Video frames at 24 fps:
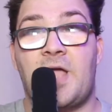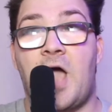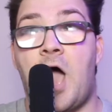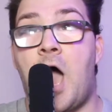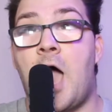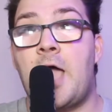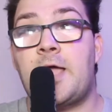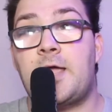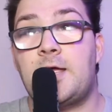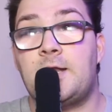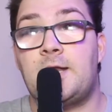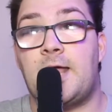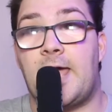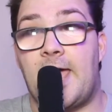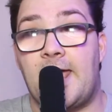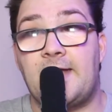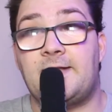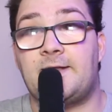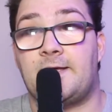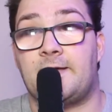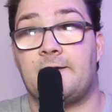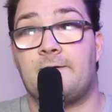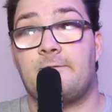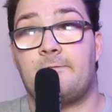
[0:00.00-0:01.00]
I can
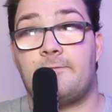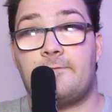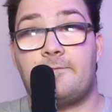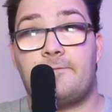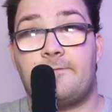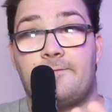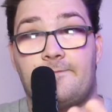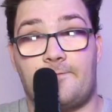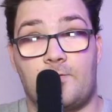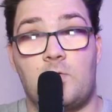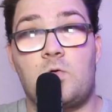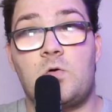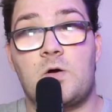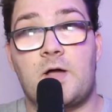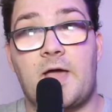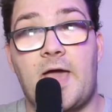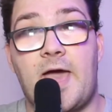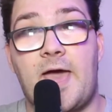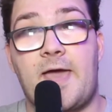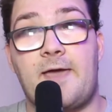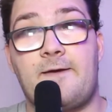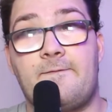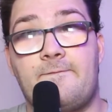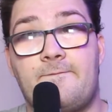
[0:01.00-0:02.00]
edit
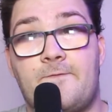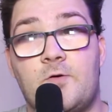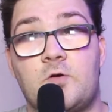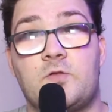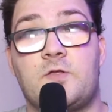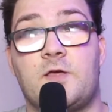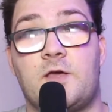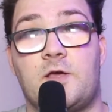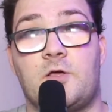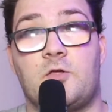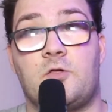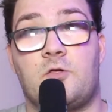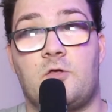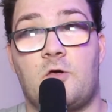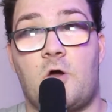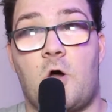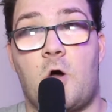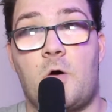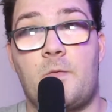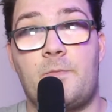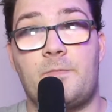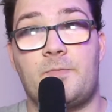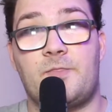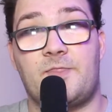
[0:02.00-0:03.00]
4K footage
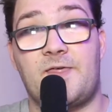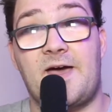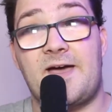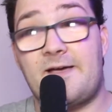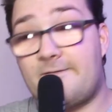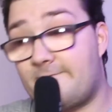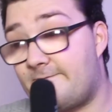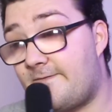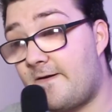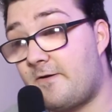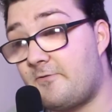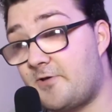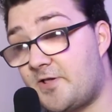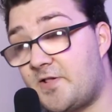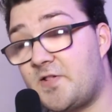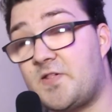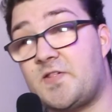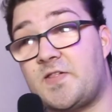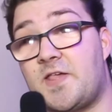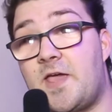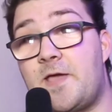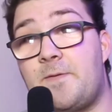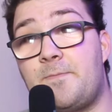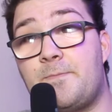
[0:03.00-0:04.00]
on that very
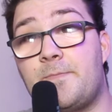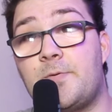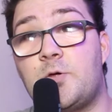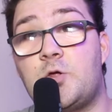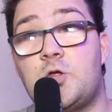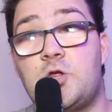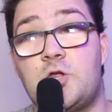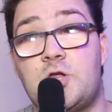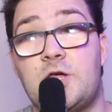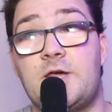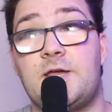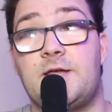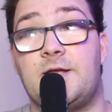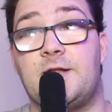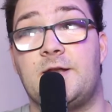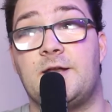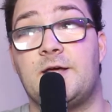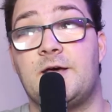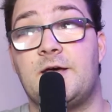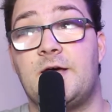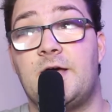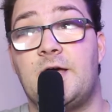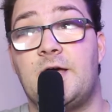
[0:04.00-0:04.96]
same machine